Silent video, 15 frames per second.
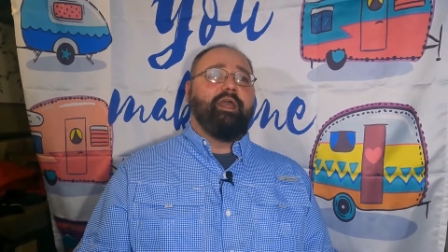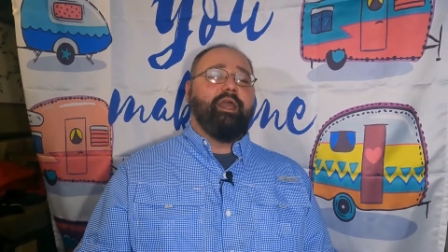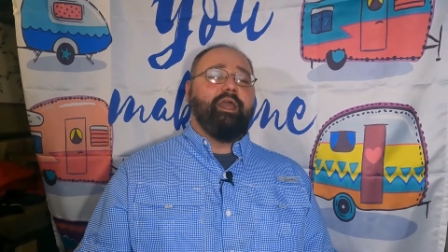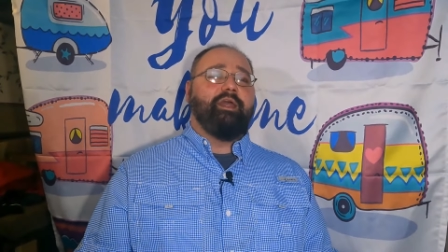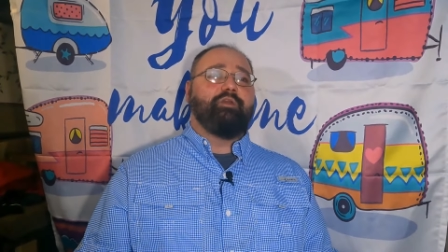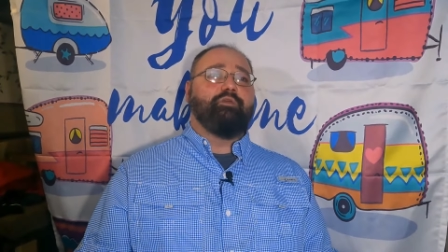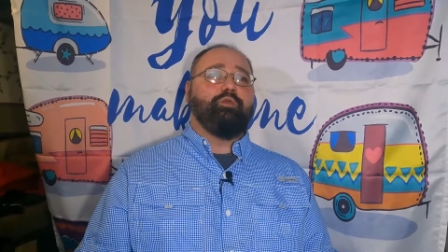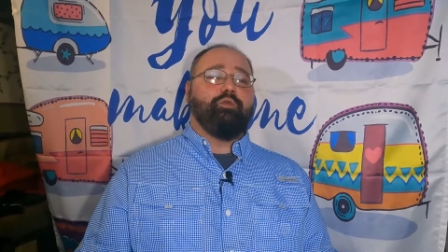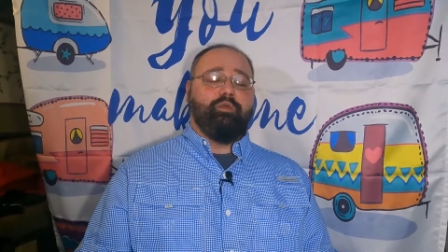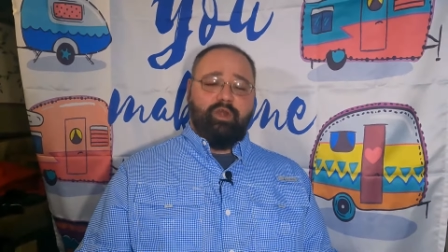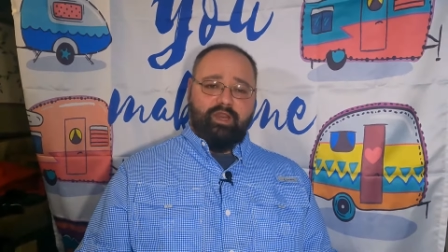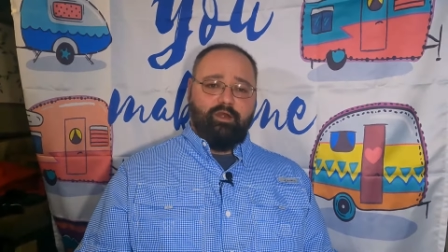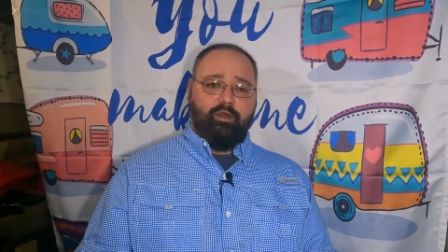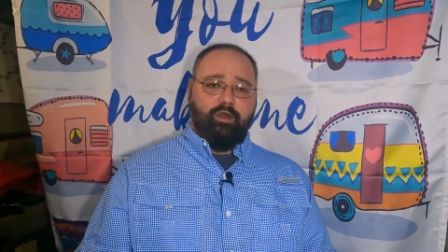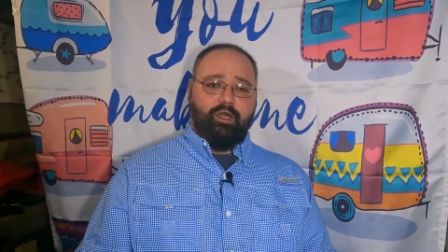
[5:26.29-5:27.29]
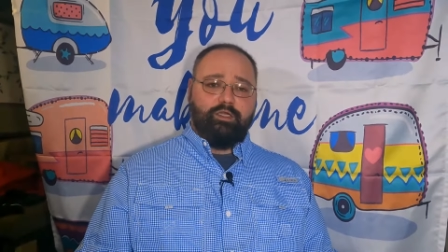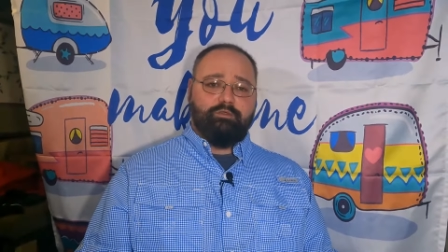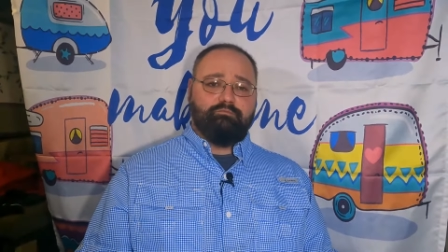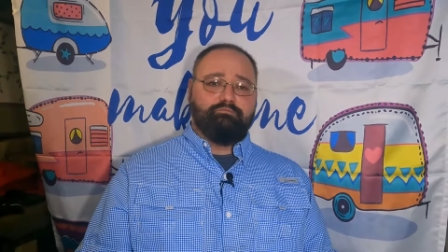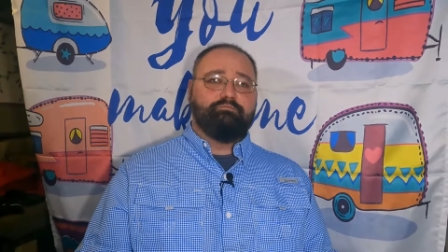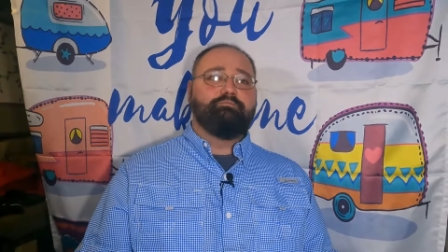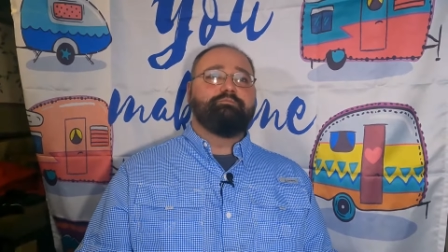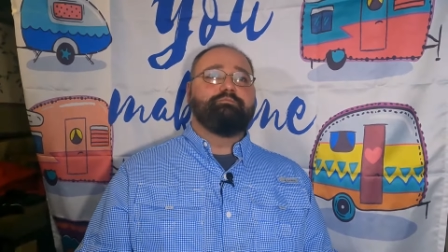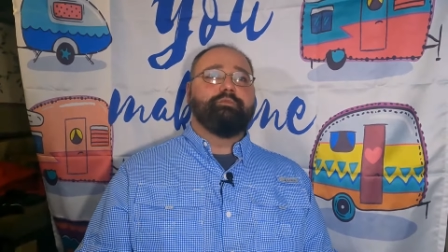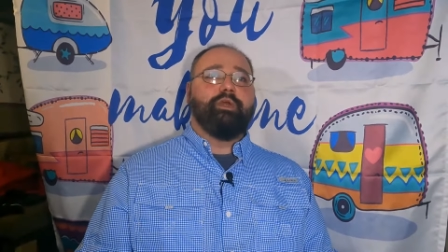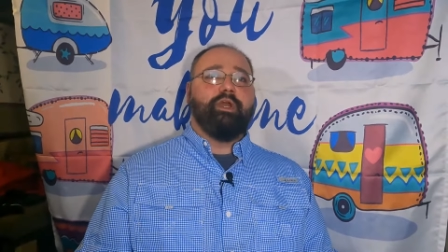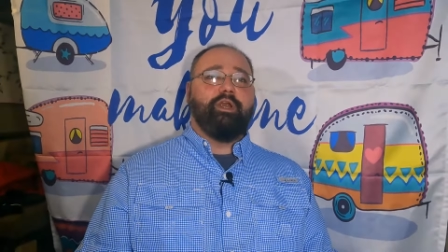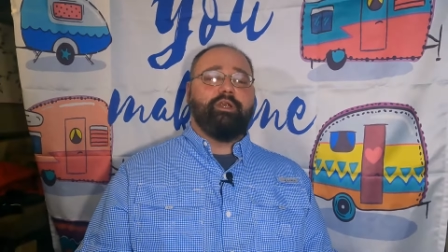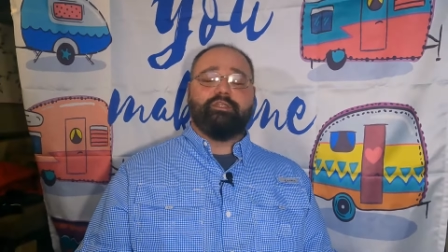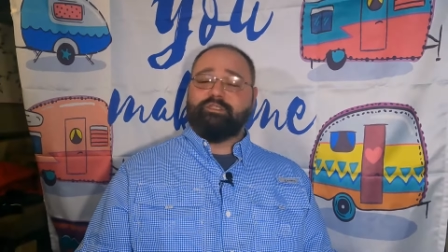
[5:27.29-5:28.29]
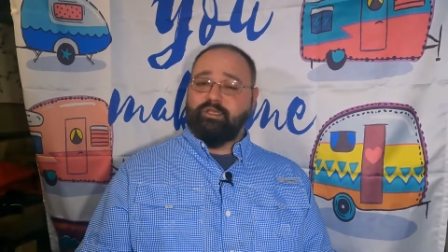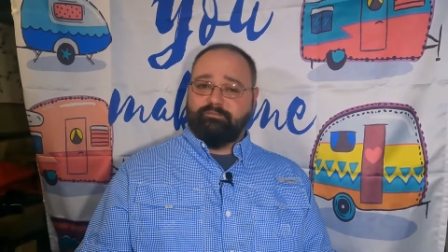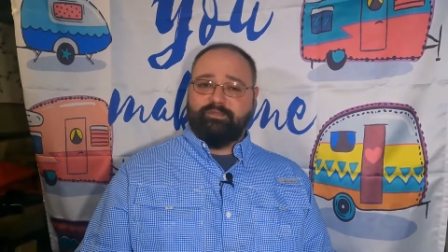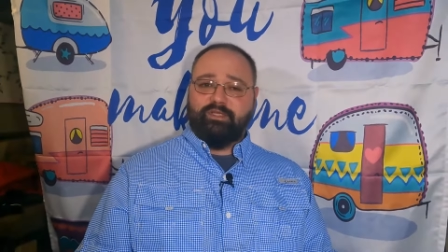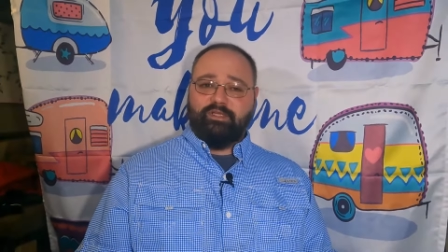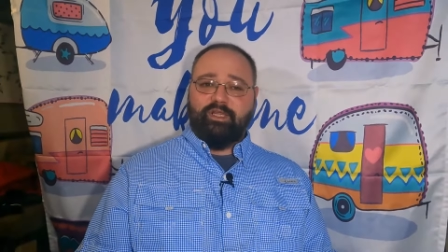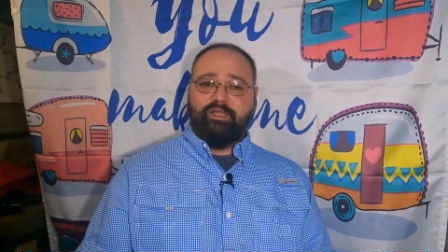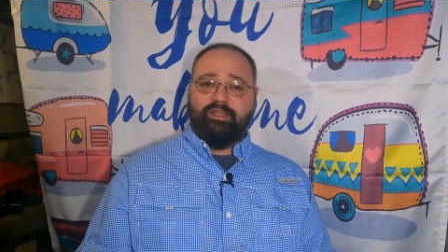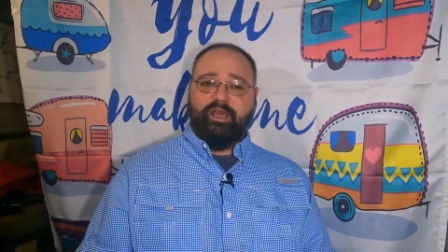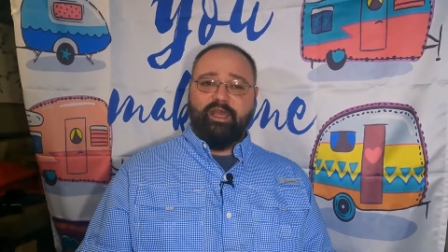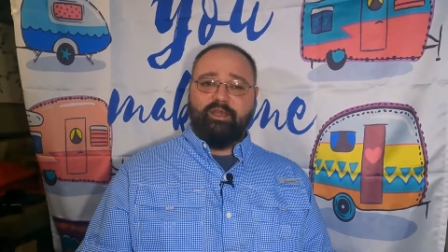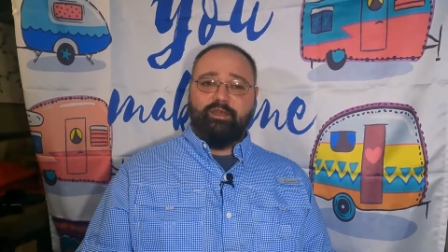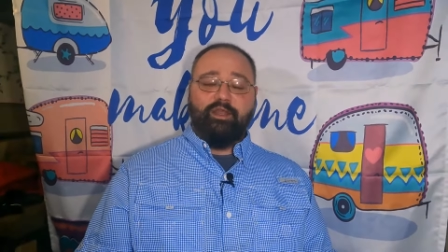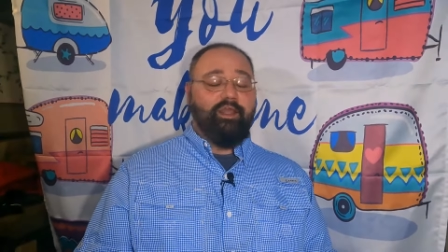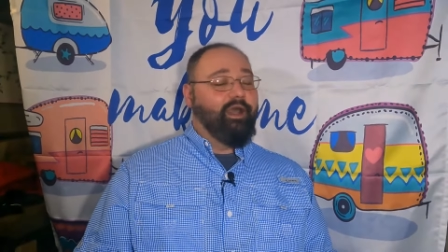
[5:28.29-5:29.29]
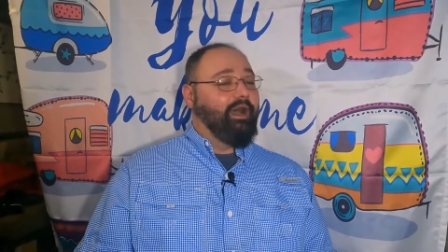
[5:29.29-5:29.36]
and radar, or something like that.